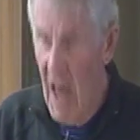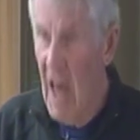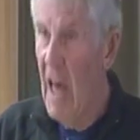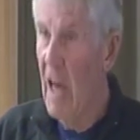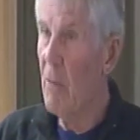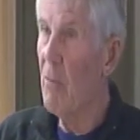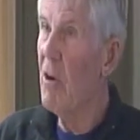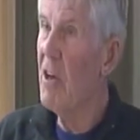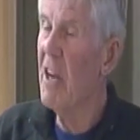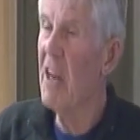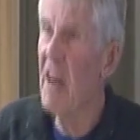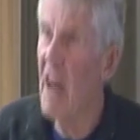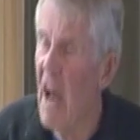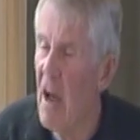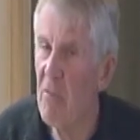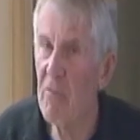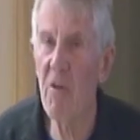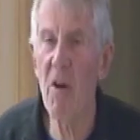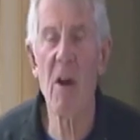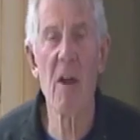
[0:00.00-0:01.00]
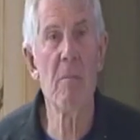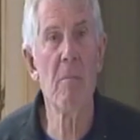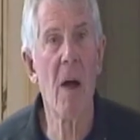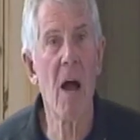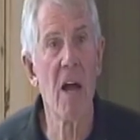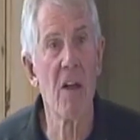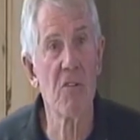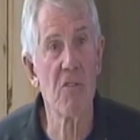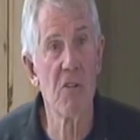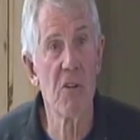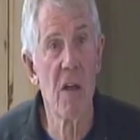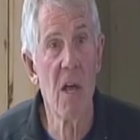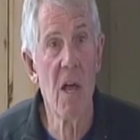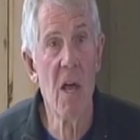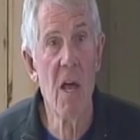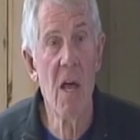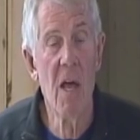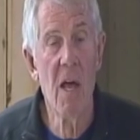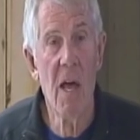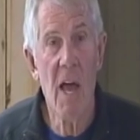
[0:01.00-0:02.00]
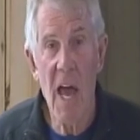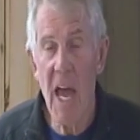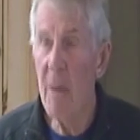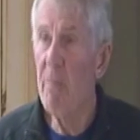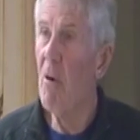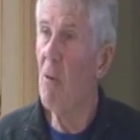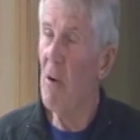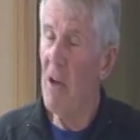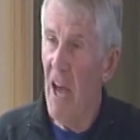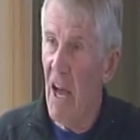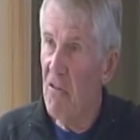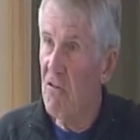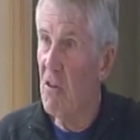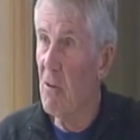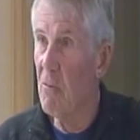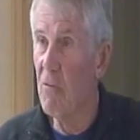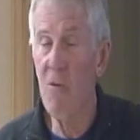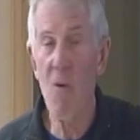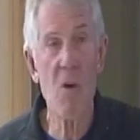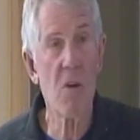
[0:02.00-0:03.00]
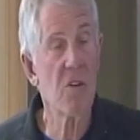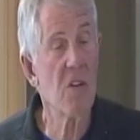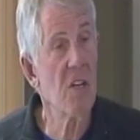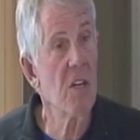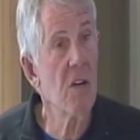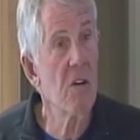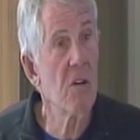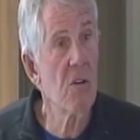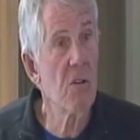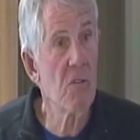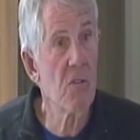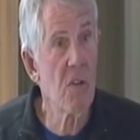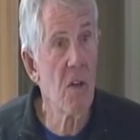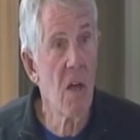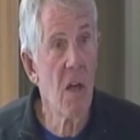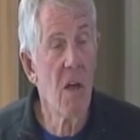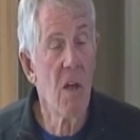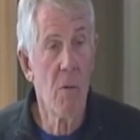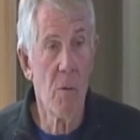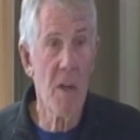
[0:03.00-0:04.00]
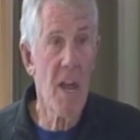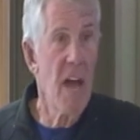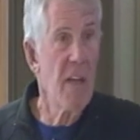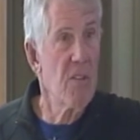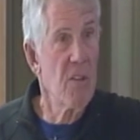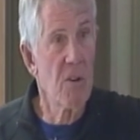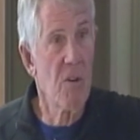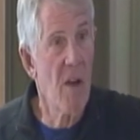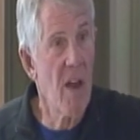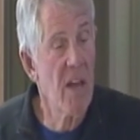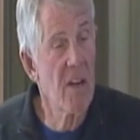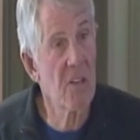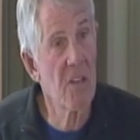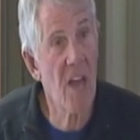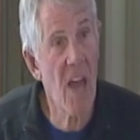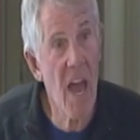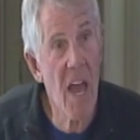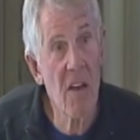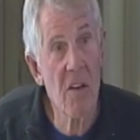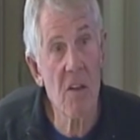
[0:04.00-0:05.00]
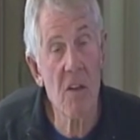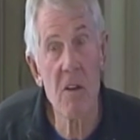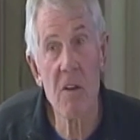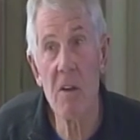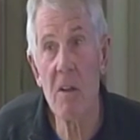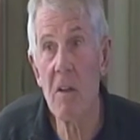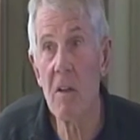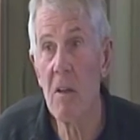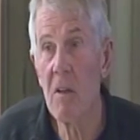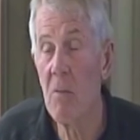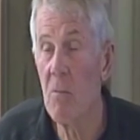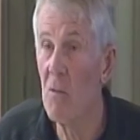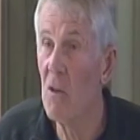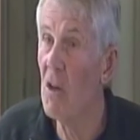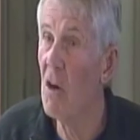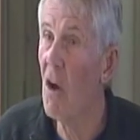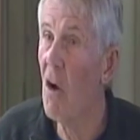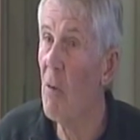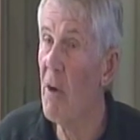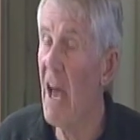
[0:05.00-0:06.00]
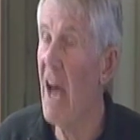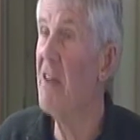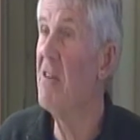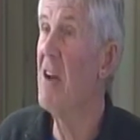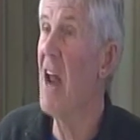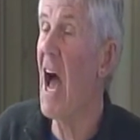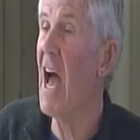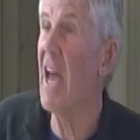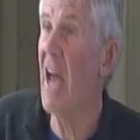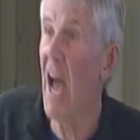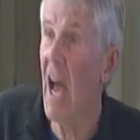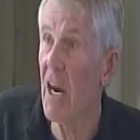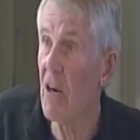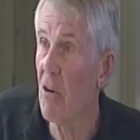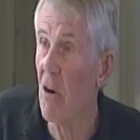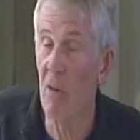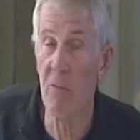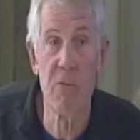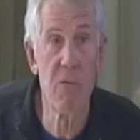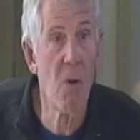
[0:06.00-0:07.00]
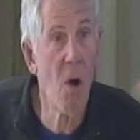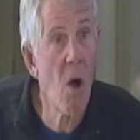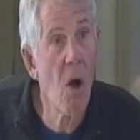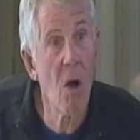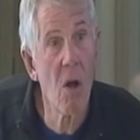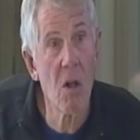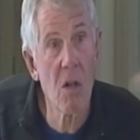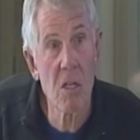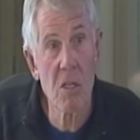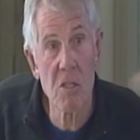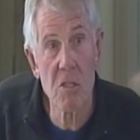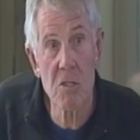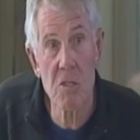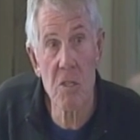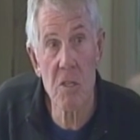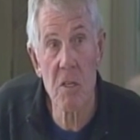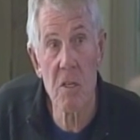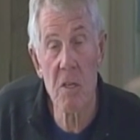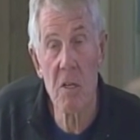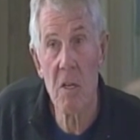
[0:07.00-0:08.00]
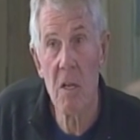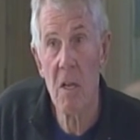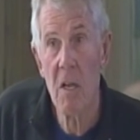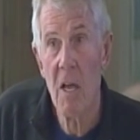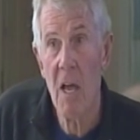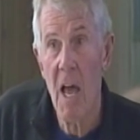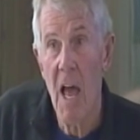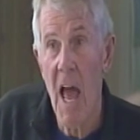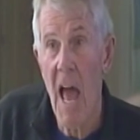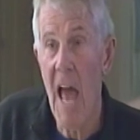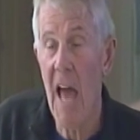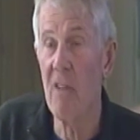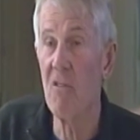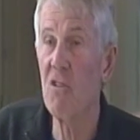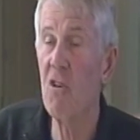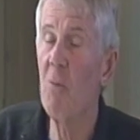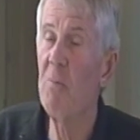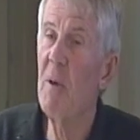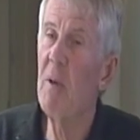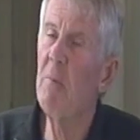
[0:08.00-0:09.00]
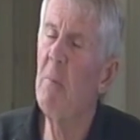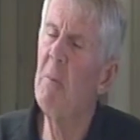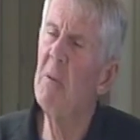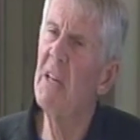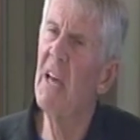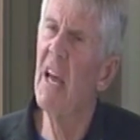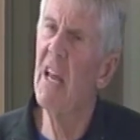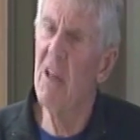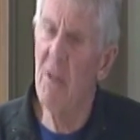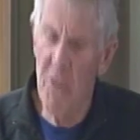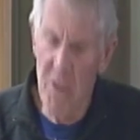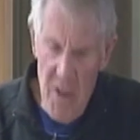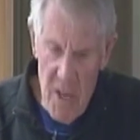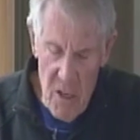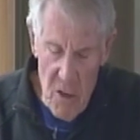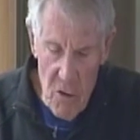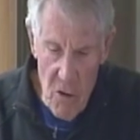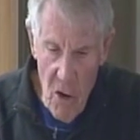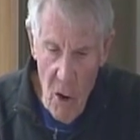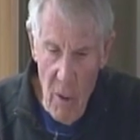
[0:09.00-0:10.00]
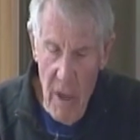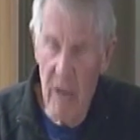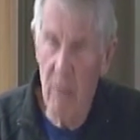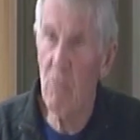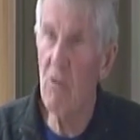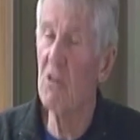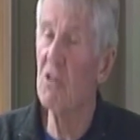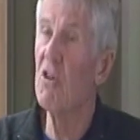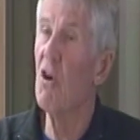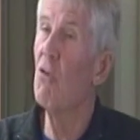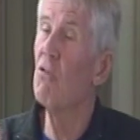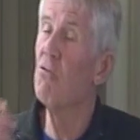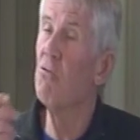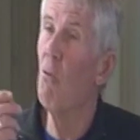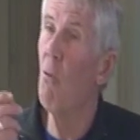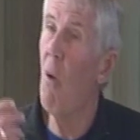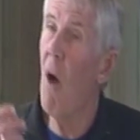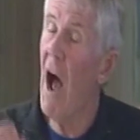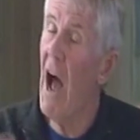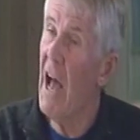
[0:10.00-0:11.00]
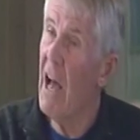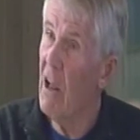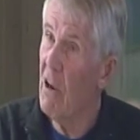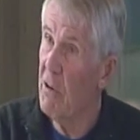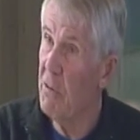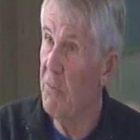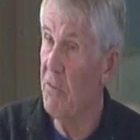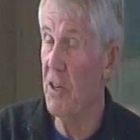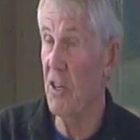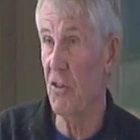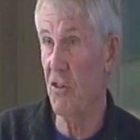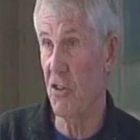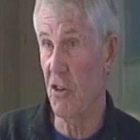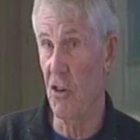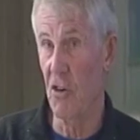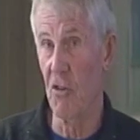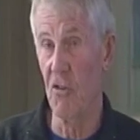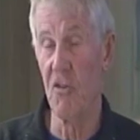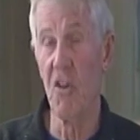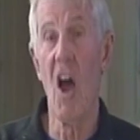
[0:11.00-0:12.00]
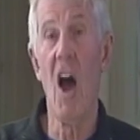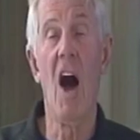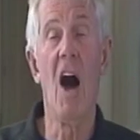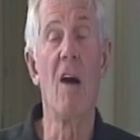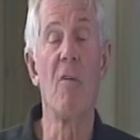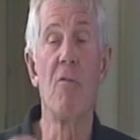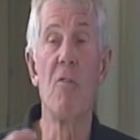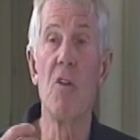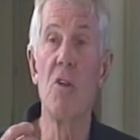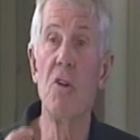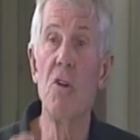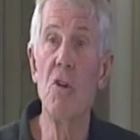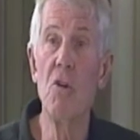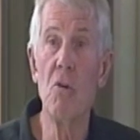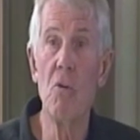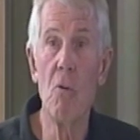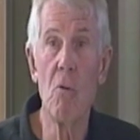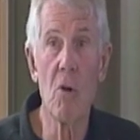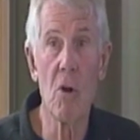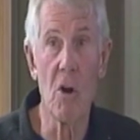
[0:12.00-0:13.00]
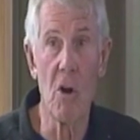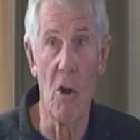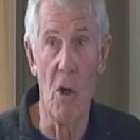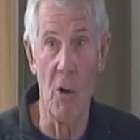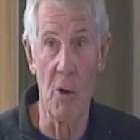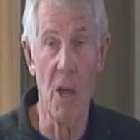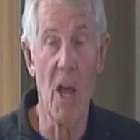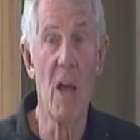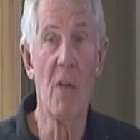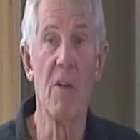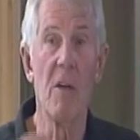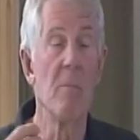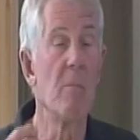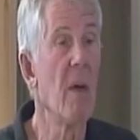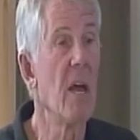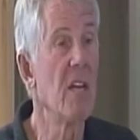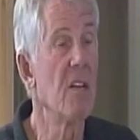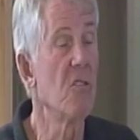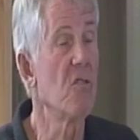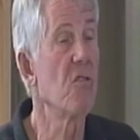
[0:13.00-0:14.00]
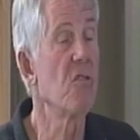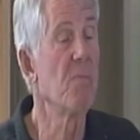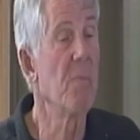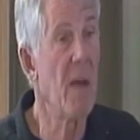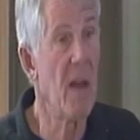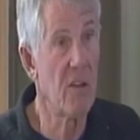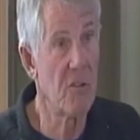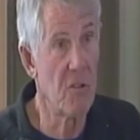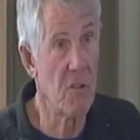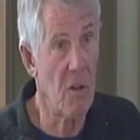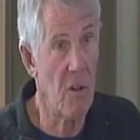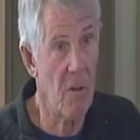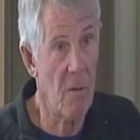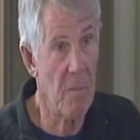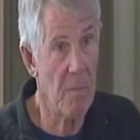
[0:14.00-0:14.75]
and we didn't have very much. Hey, but we had some 14ers. We had the Grand Canyon, you know, we had Niagara Falls. And so people began to think, you know, it was those wild features of the New World that made it special